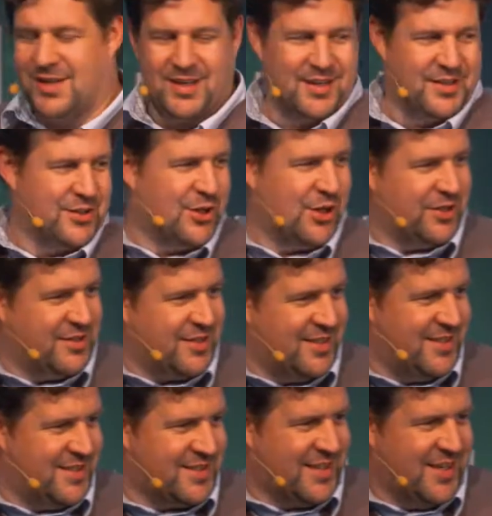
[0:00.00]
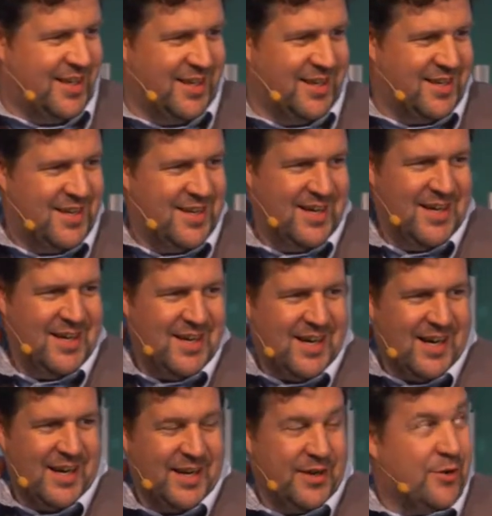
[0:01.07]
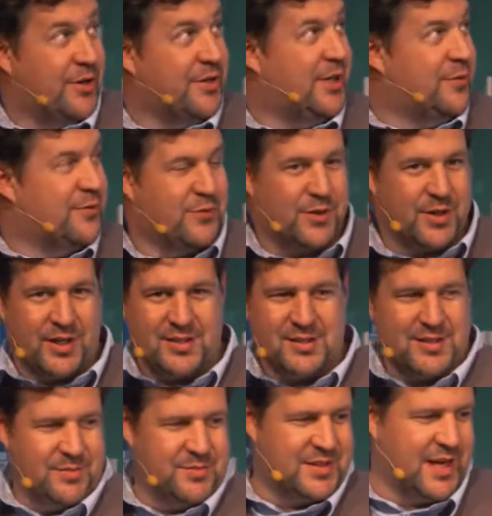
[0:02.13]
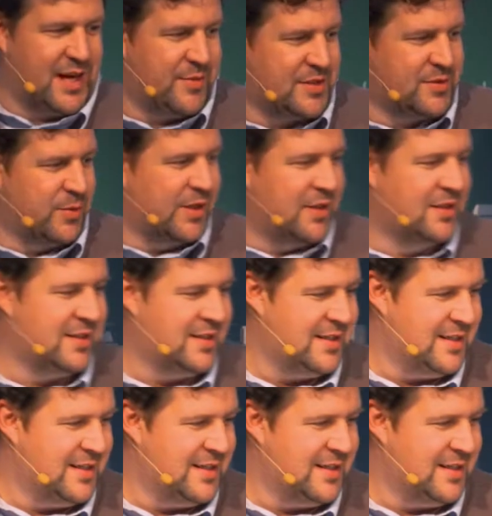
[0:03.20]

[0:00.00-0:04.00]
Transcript: on content is king. I heard that for some time as well.